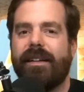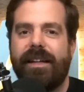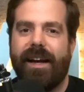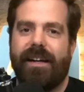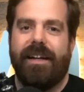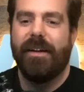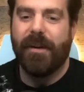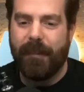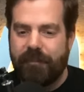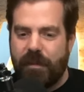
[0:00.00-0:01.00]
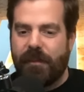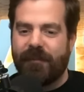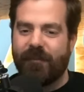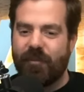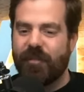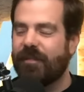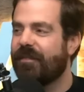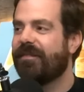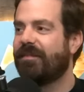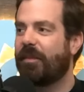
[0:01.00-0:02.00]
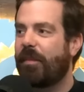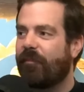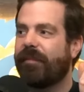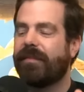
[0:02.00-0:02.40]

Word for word: it's a big part of. I'd say it's one of the core